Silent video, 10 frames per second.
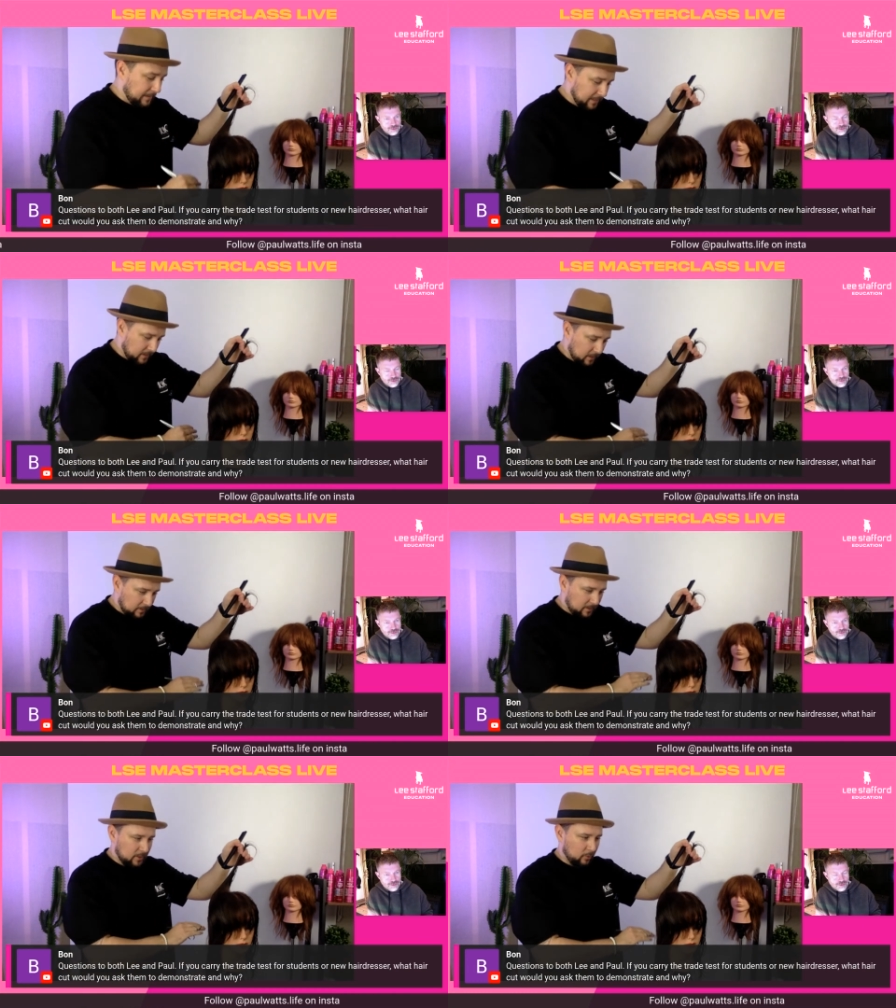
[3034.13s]
there's
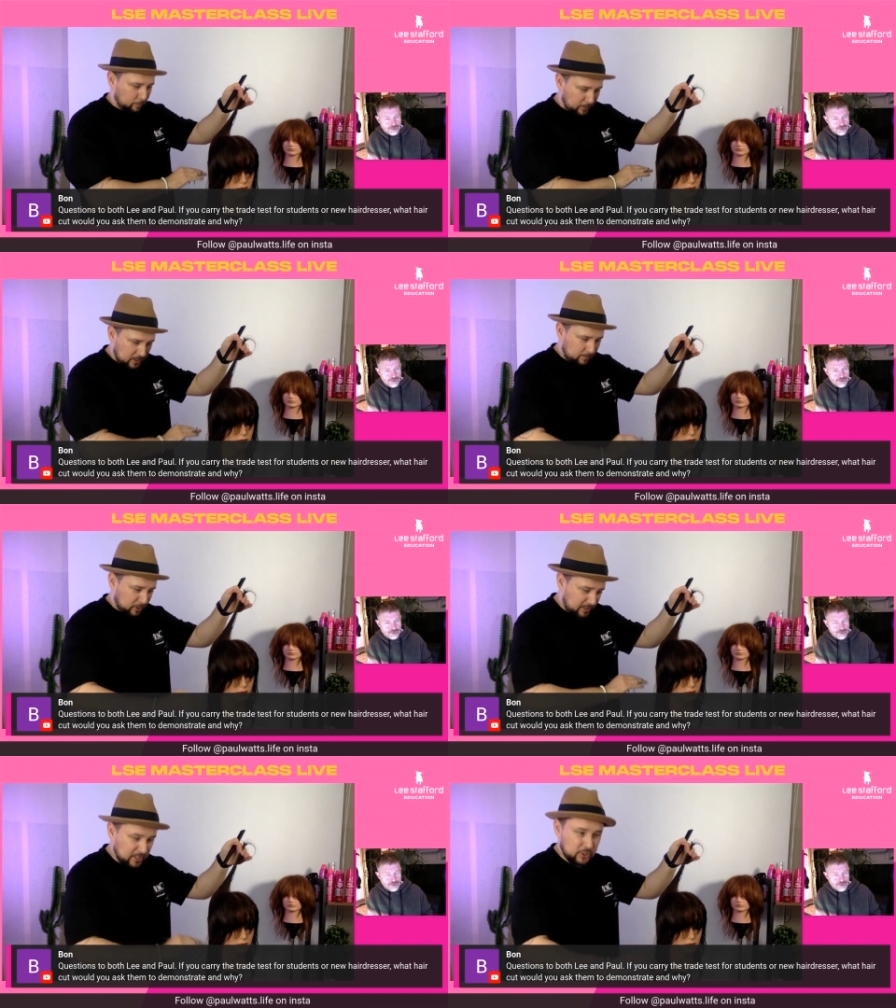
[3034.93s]
the sort of
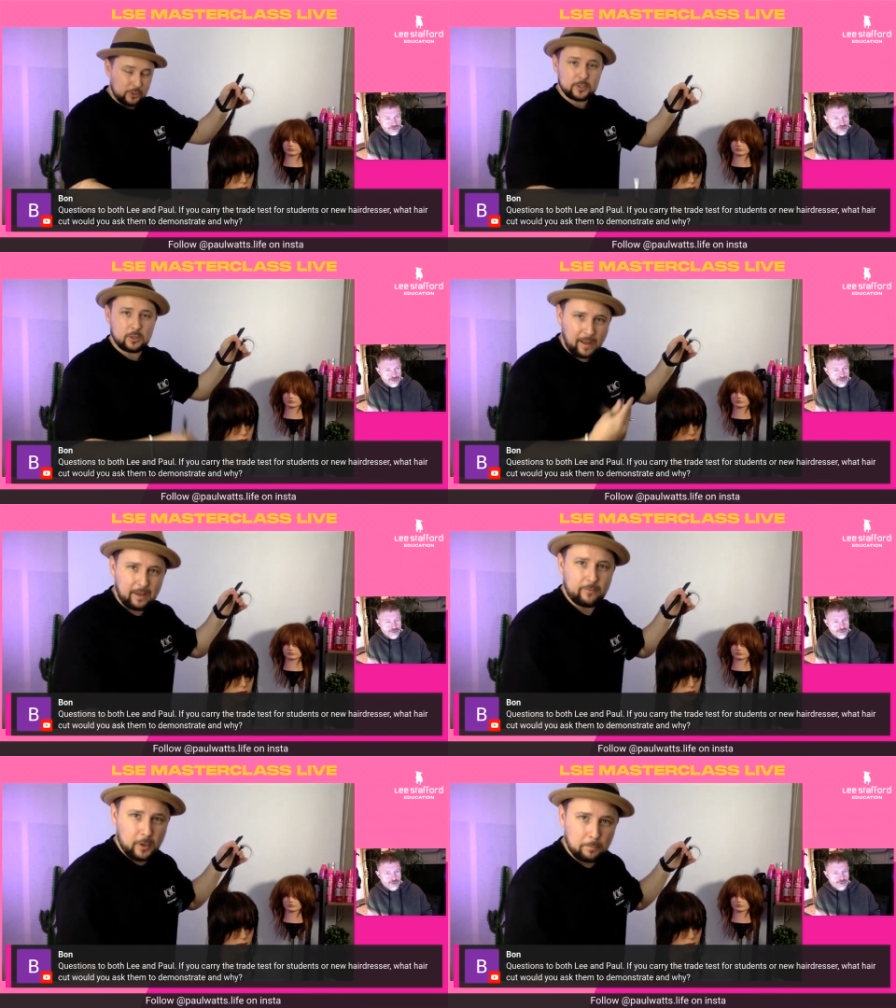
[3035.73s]
precisionness of
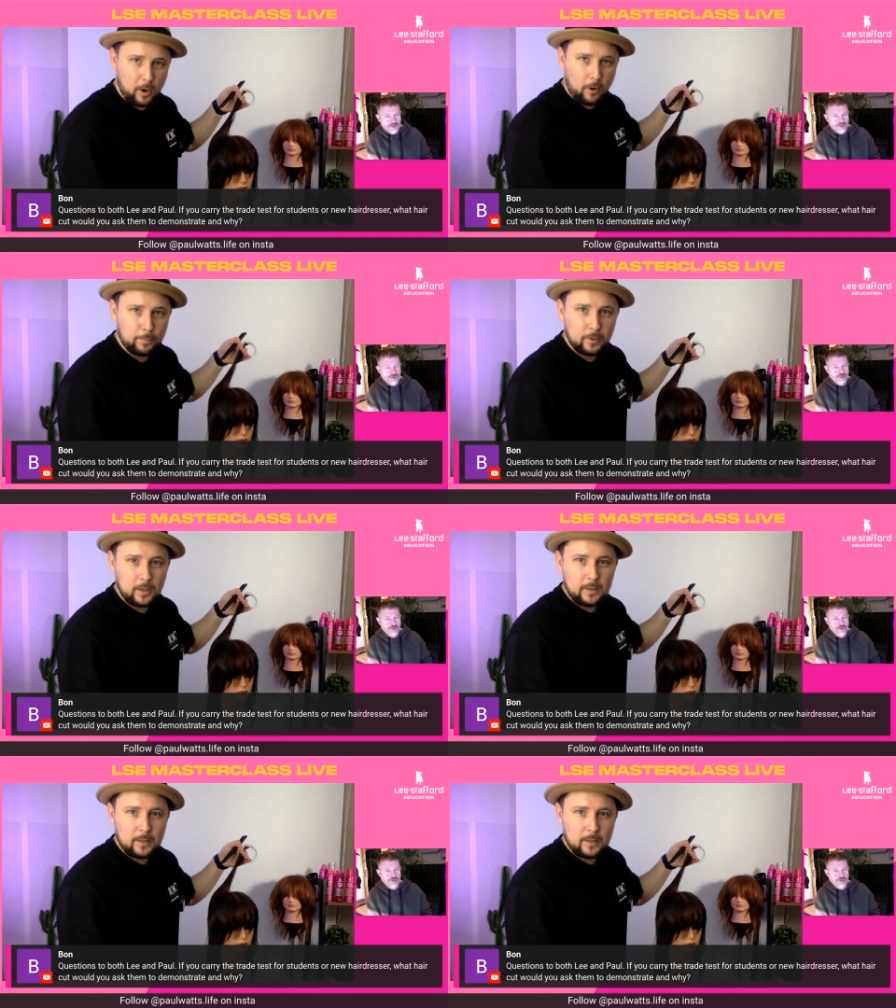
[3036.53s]
having a bob.